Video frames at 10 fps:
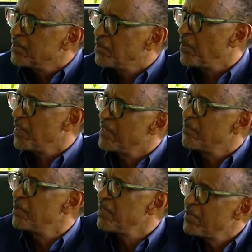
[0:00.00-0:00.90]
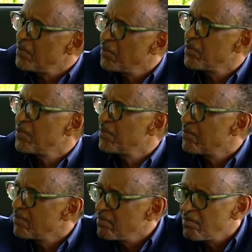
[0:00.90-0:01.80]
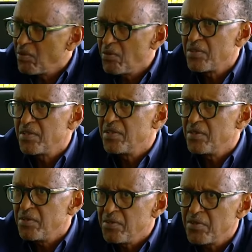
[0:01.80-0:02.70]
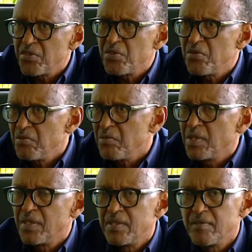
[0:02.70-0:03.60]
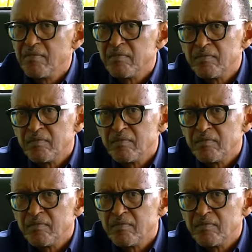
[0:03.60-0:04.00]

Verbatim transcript: so that peace talks continue, resume, and